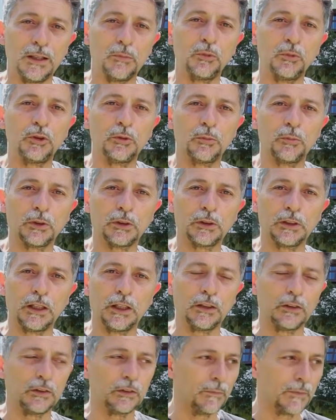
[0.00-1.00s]
It is
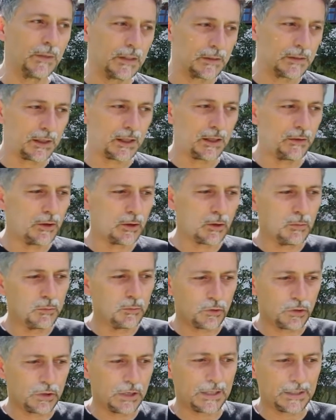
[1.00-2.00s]
very productive and
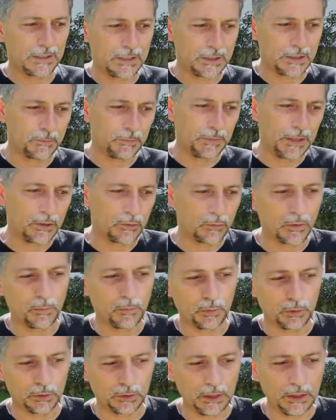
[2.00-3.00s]
powerful.
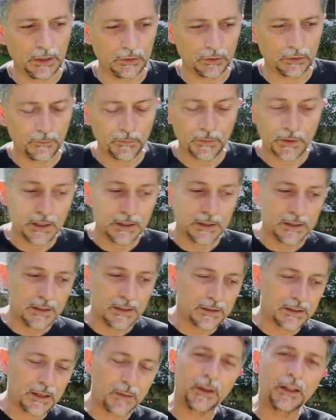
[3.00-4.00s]
Do you want to know how
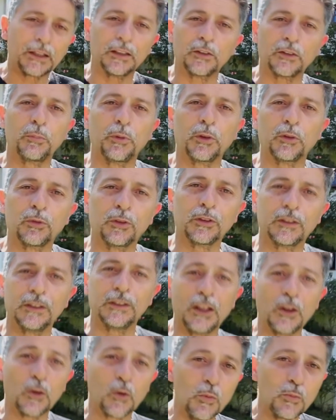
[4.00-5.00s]
powerful the sacral
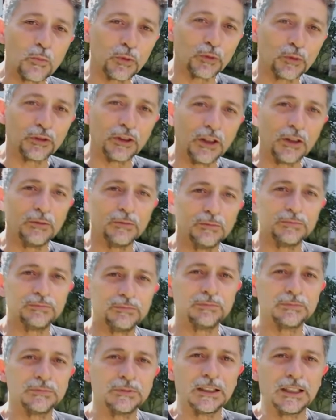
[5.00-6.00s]
chakra is?
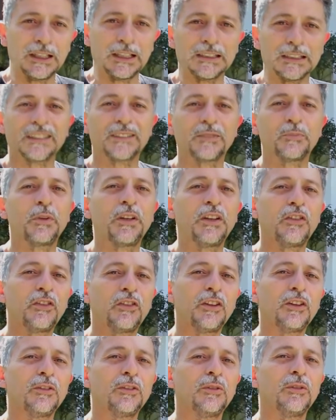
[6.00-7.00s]
Do you know
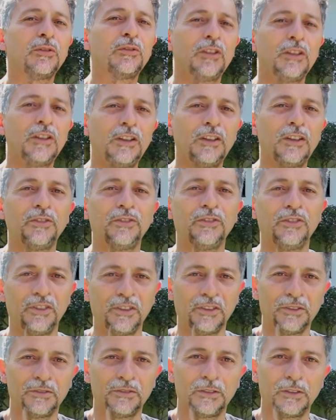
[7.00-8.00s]
people who have
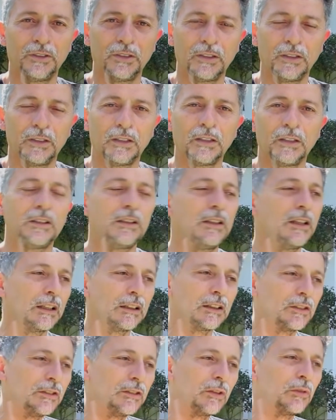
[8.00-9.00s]
compulsions? They
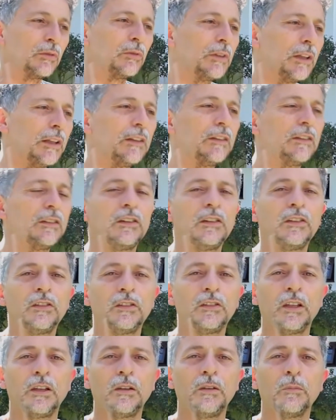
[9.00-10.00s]
need energy.
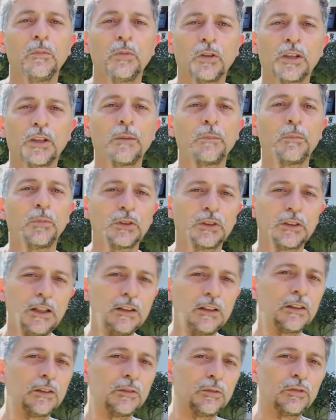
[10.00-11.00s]
They can't
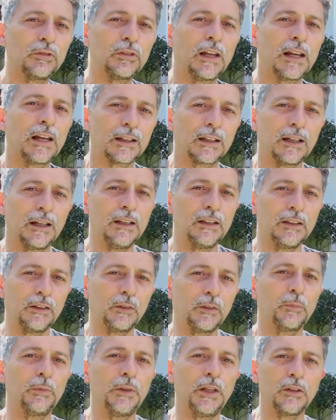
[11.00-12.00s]
resist because the
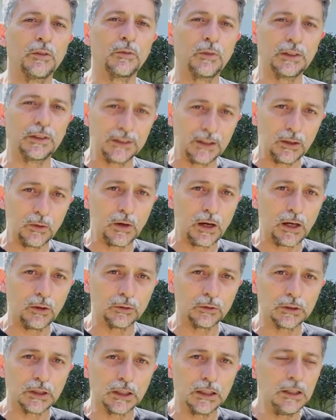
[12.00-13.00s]
power of their sacral
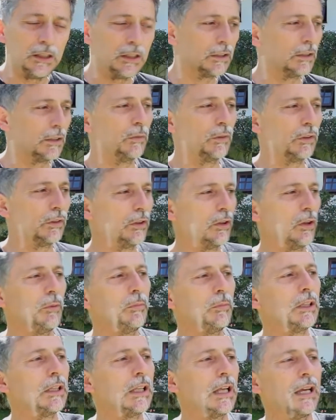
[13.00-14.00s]
chakra is so
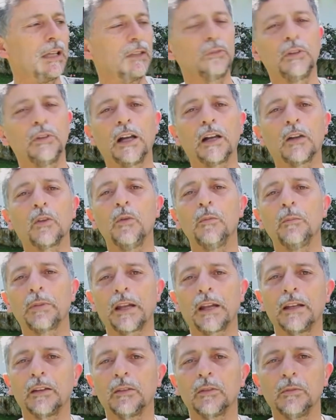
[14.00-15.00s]
high they are forced to buy
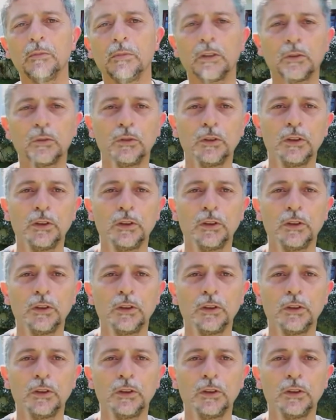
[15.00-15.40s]
something,